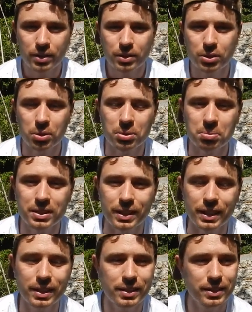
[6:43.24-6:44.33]
sow some
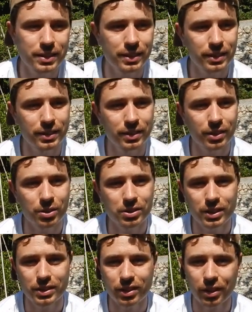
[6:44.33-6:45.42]
seeds. You know,
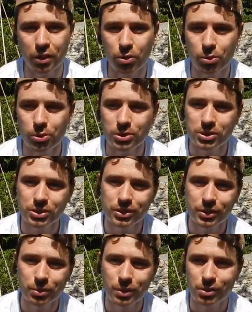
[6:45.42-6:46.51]
seeds are like thoughts.
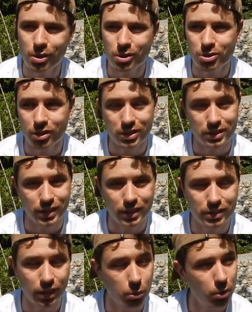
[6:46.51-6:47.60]
We nurture our
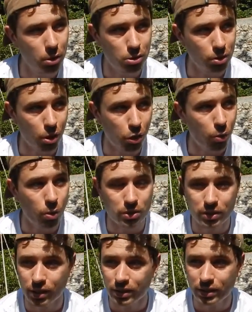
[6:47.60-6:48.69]
seeds like we nurture our
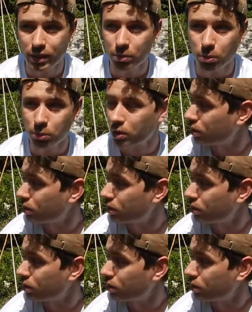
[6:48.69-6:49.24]
thoughts, and the seed will turn